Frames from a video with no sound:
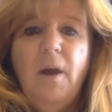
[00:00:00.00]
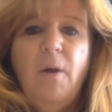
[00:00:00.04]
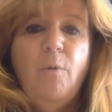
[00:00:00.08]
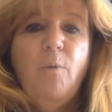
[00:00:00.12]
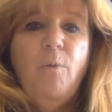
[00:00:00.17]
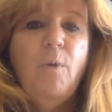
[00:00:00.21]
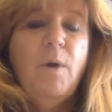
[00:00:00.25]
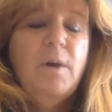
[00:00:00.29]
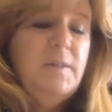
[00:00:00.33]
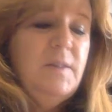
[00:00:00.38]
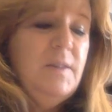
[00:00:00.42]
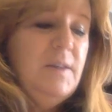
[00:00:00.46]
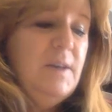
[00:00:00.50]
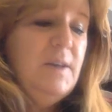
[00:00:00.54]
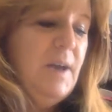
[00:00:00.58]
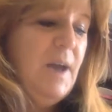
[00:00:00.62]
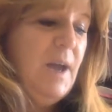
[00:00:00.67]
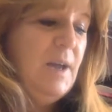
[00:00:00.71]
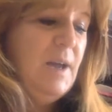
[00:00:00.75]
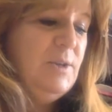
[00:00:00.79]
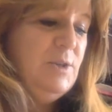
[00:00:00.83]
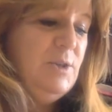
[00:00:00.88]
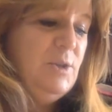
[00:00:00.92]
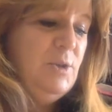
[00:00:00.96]
One thing
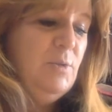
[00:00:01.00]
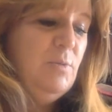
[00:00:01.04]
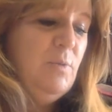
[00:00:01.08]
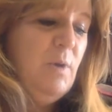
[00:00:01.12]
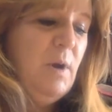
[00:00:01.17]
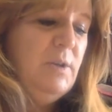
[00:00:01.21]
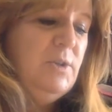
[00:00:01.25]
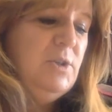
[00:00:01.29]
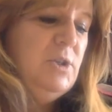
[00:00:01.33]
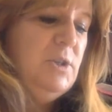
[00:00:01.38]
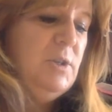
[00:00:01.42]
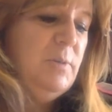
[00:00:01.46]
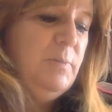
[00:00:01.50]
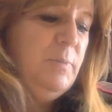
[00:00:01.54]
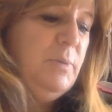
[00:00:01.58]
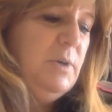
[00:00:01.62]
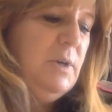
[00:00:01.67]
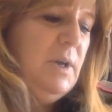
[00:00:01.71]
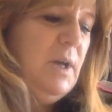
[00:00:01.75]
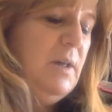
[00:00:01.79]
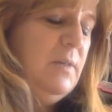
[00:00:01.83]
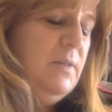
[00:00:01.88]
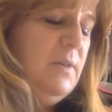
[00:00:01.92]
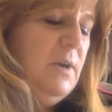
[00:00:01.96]
I do want you to
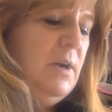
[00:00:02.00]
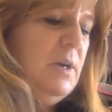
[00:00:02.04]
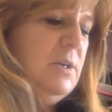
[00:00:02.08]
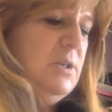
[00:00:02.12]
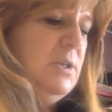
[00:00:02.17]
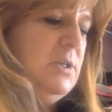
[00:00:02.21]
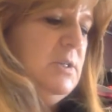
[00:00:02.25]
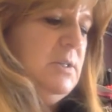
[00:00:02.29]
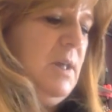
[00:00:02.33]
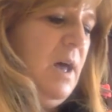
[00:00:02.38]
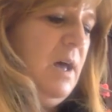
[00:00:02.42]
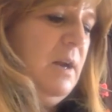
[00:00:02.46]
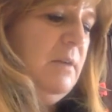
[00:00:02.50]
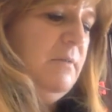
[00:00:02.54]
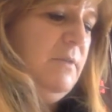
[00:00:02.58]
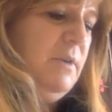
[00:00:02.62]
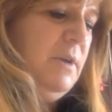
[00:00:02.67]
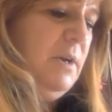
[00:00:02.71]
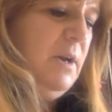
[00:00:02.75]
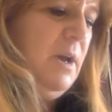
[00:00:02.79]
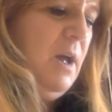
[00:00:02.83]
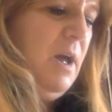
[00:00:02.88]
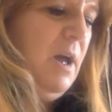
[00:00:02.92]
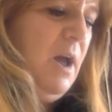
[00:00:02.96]
put on there, I just thought of
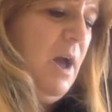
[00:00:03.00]
it.